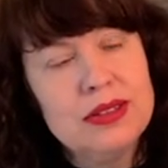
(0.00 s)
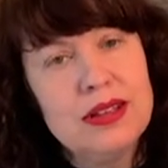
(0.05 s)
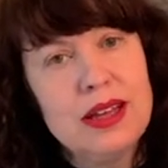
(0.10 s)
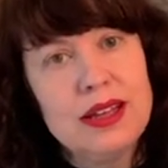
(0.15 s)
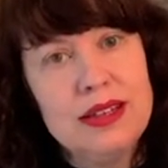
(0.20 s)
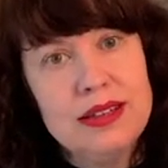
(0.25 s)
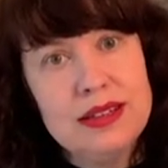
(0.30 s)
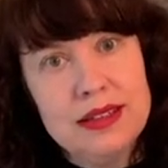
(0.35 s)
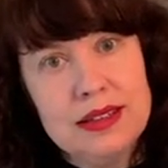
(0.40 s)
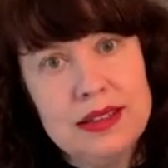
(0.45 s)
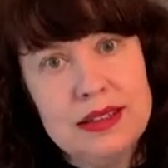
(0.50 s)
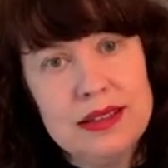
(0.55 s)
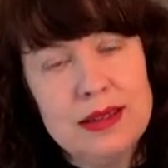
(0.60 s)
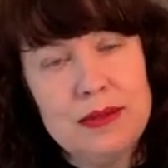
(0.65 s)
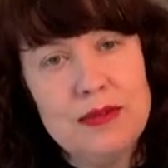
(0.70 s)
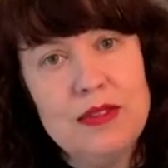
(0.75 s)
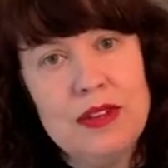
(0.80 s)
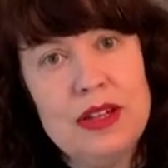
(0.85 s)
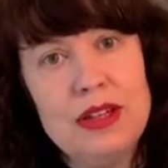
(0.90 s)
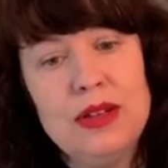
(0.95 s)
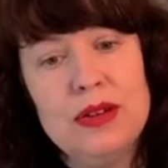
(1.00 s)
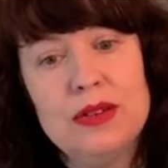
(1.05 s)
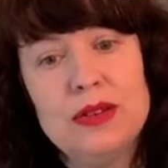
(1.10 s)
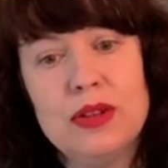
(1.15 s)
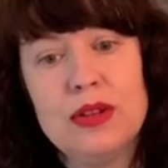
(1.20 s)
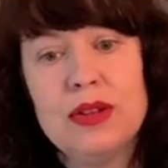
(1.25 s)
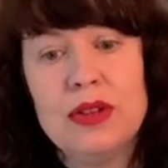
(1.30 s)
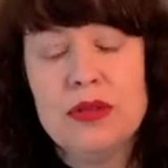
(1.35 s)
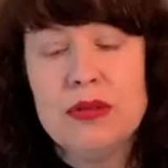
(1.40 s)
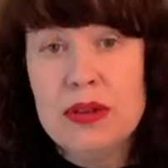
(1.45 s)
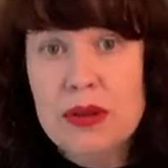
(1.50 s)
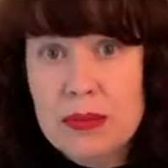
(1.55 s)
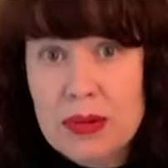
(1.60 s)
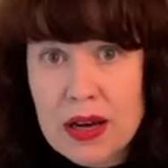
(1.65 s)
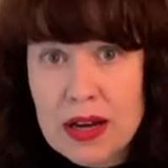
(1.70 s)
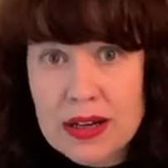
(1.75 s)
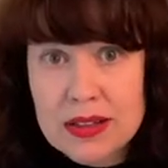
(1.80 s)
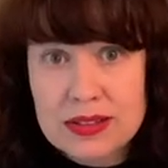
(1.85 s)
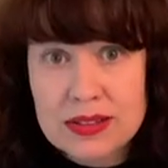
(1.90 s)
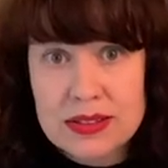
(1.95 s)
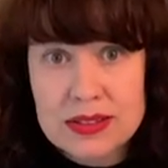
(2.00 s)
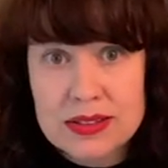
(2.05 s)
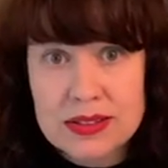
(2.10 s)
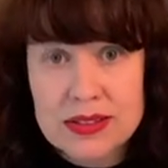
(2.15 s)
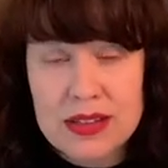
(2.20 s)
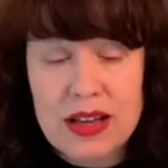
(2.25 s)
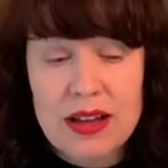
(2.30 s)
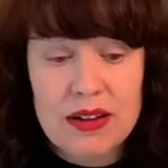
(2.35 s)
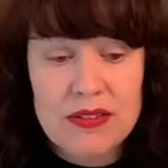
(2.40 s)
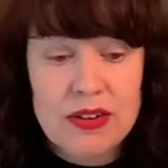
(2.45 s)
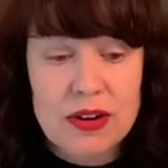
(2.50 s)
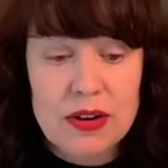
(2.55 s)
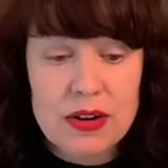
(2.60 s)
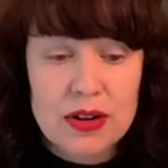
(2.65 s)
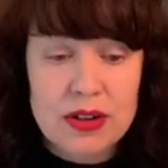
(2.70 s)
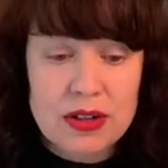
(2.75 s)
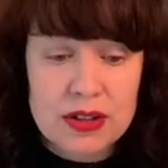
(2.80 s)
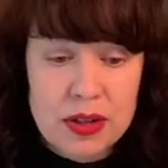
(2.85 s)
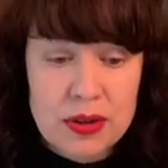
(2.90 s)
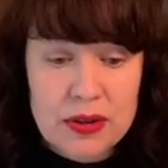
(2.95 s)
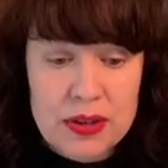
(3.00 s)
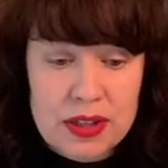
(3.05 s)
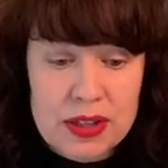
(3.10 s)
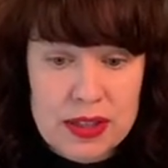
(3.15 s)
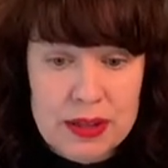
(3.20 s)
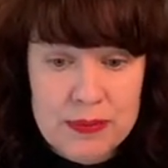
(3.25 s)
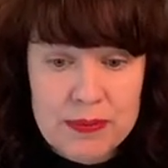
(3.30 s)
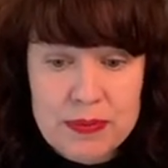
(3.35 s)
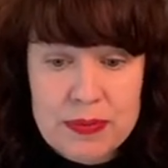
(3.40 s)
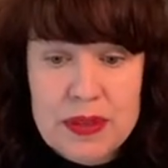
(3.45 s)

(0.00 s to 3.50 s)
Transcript: I did some videos on three boxes of her clothing.